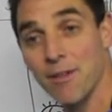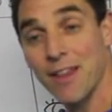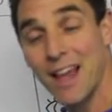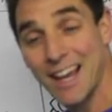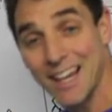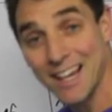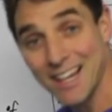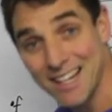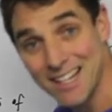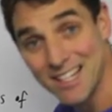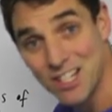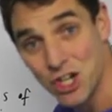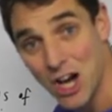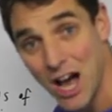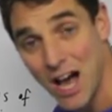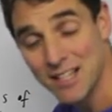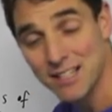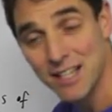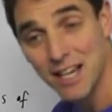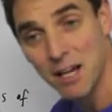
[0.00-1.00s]
They can
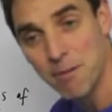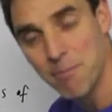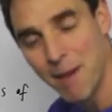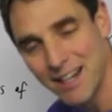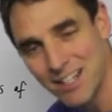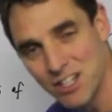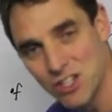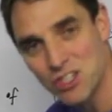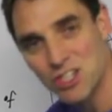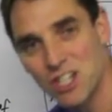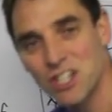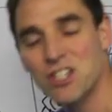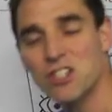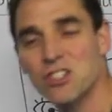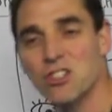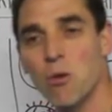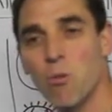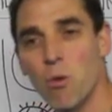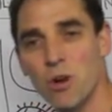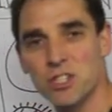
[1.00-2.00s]
adjust, they can make
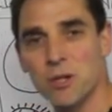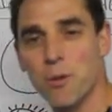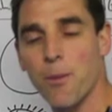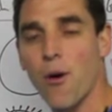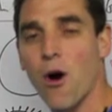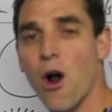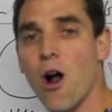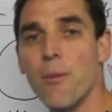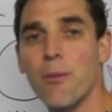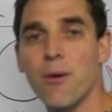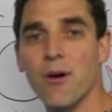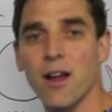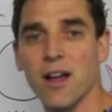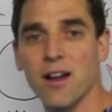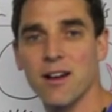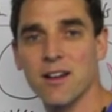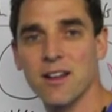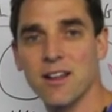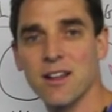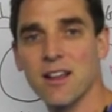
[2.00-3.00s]
decisions on what's
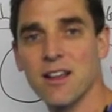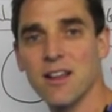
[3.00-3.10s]
appropriate,